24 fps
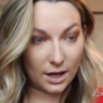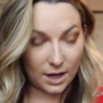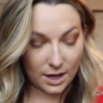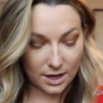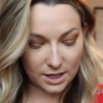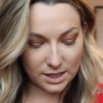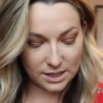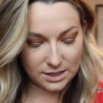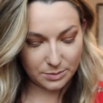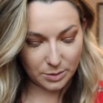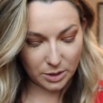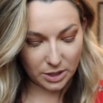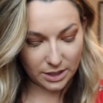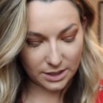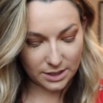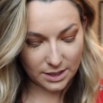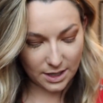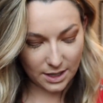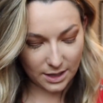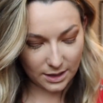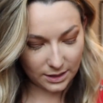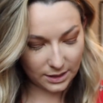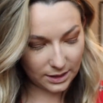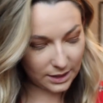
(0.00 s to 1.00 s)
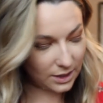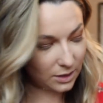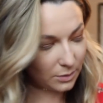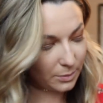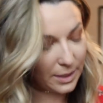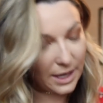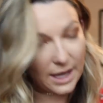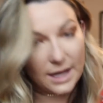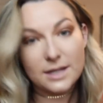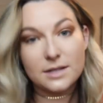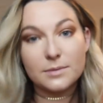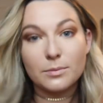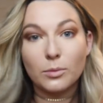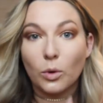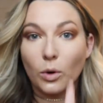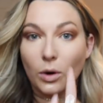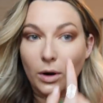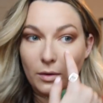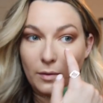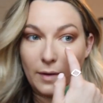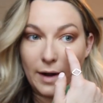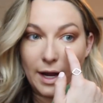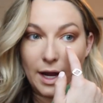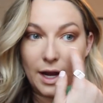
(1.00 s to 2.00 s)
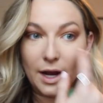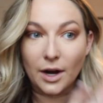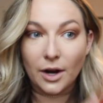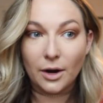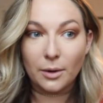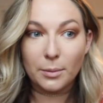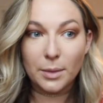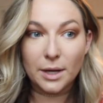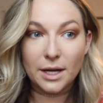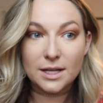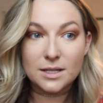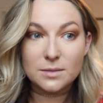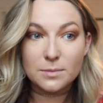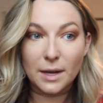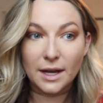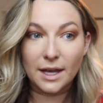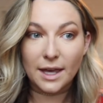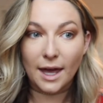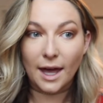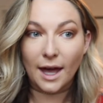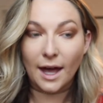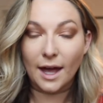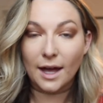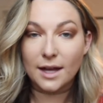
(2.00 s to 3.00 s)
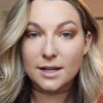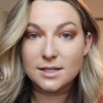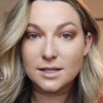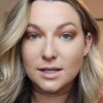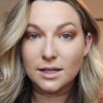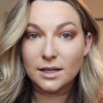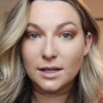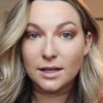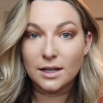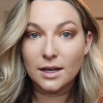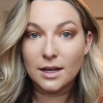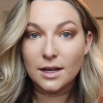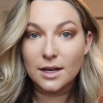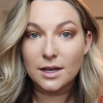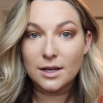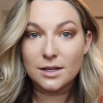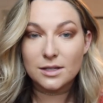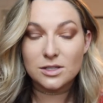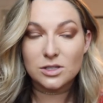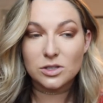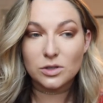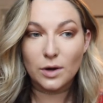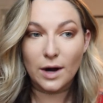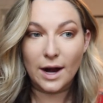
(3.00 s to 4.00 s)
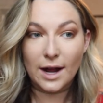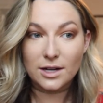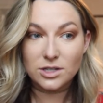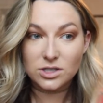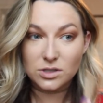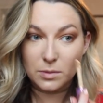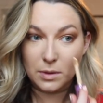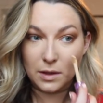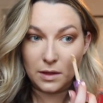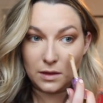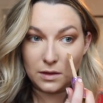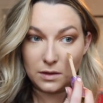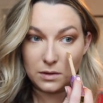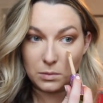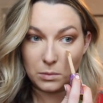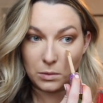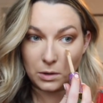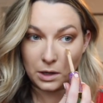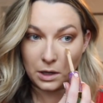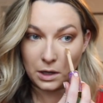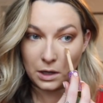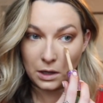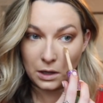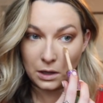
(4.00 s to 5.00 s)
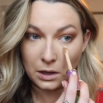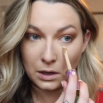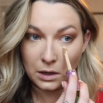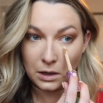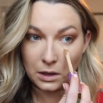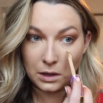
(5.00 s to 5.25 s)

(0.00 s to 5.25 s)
I need to put a little bit more right here because my cat scratched me this morning.